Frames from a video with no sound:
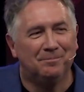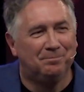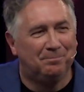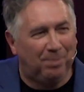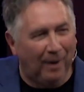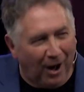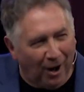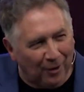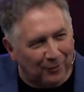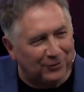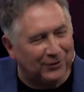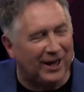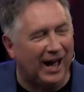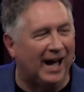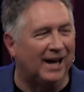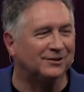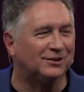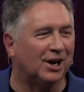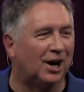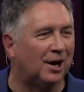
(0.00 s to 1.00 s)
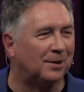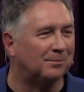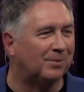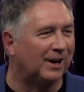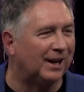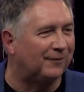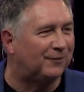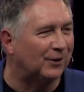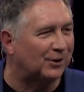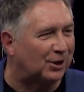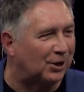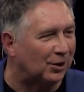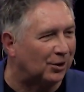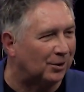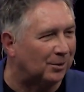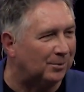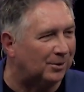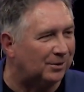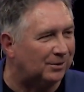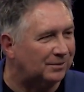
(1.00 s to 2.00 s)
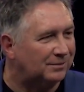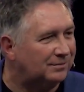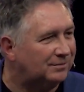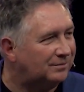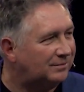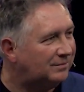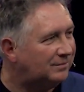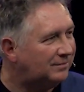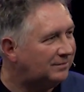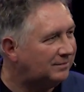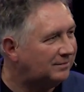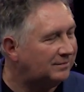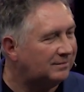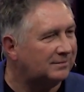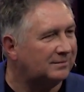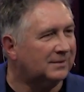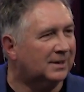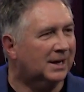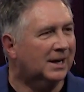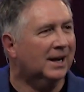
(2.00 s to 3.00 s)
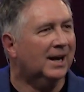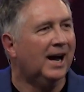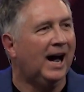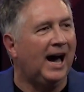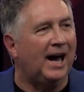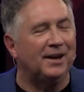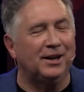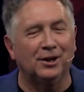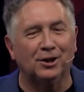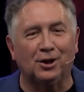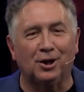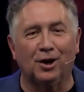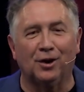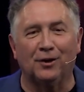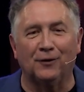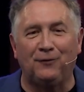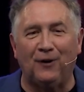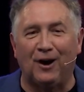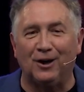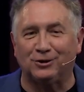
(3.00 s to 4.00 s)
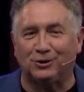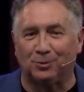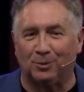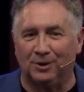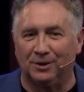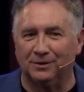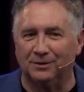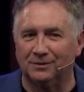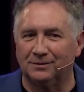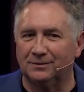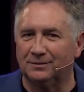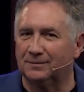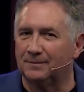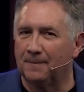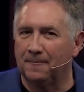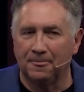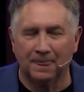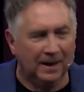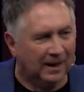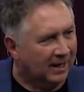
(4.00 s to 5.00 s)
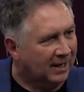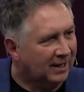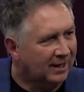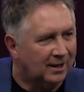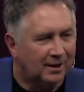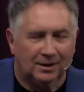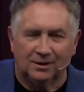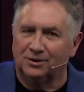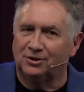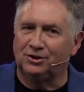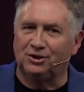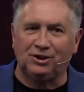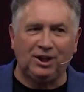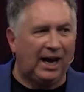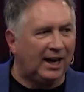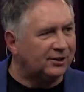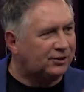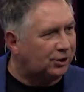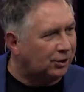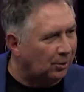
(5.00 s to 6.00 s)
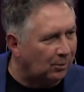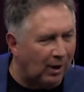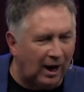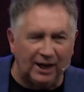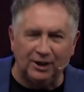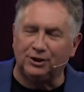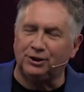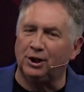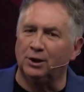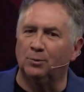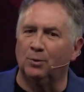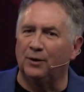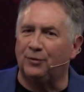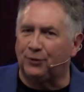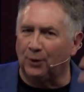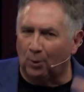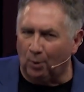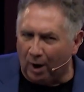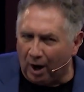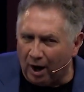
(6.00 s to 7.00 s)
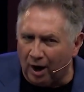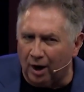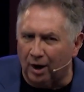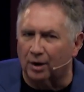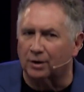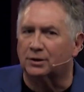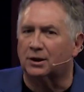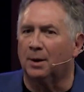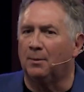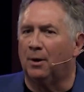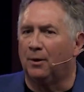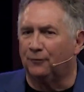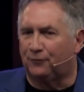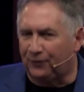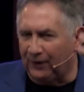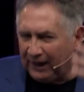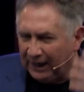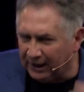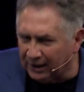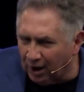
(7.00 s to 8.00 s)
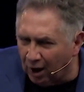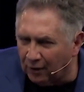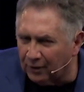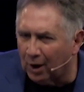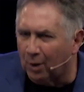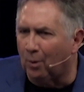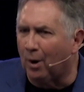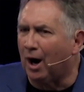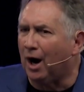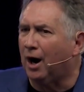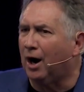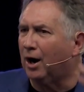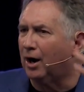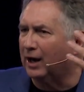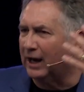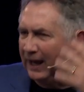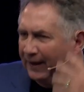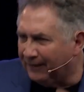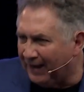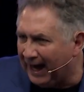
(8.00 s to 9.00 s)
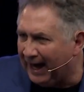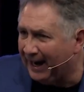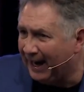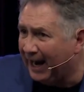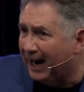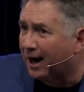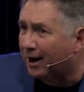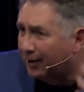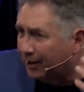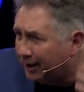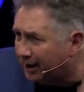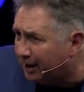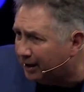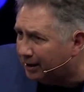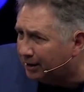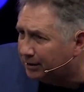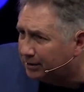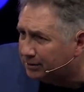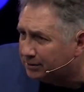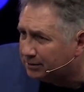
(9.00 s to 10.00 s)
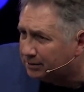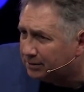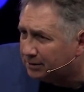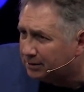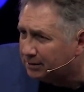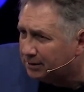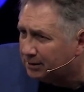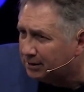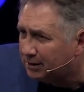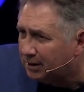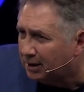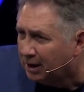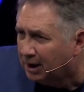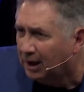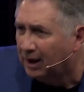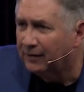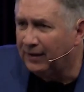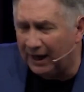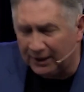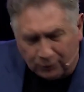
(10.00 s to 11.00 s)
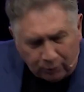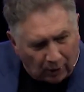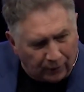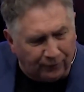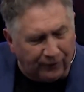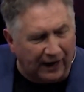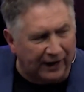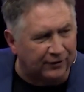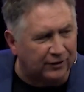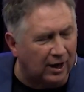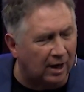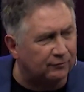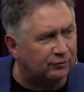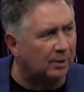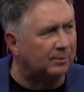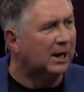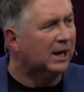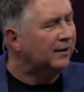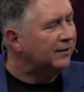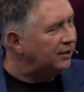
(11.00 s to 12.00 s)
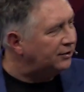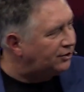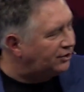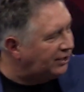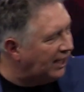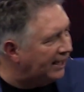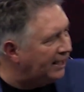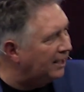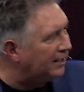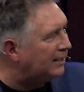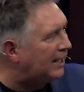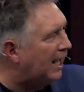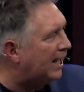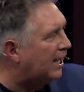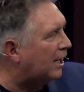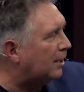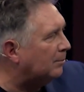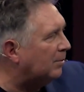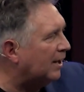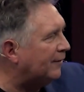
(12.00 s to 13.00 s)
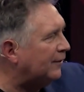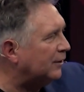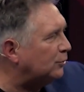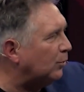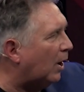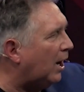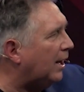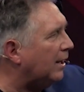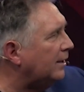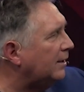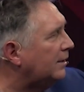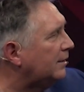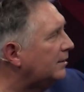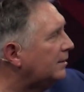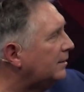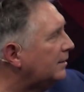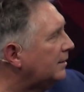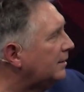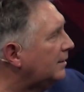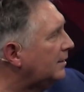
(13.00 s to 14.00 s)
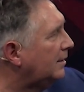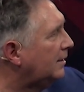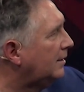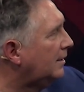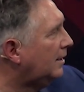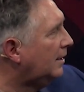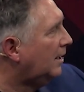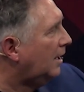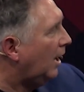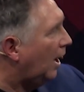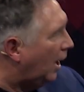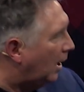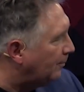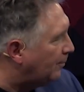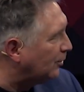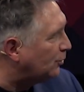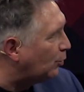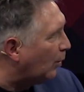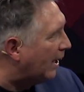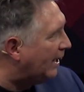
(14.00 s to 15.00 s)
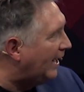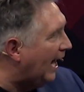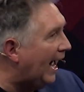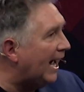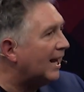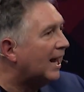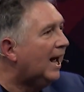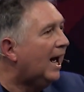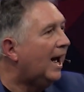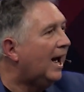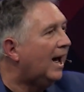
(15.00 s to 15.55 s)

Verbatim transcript: Both kinds of unbelief are curable. How do you cure the first one? Saturation with the word. Come on, feeding on the word in that area. That's where faith comes from. The second kind of unbelief is what? Unpersuaded act.